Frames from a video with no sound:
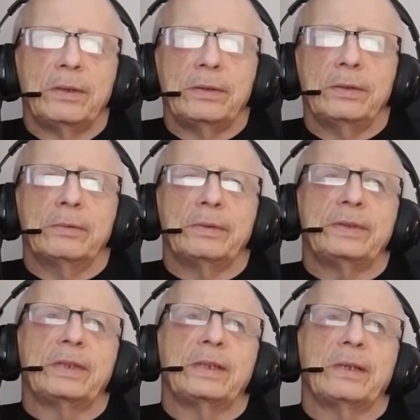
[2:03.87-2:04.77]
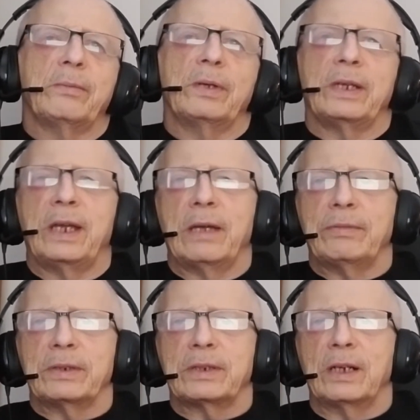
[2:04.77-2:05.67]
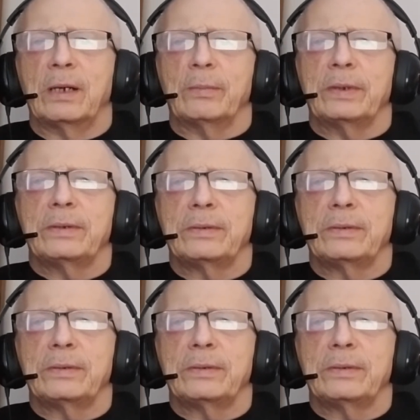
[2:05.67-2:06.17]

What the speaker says: The only thing they really have in common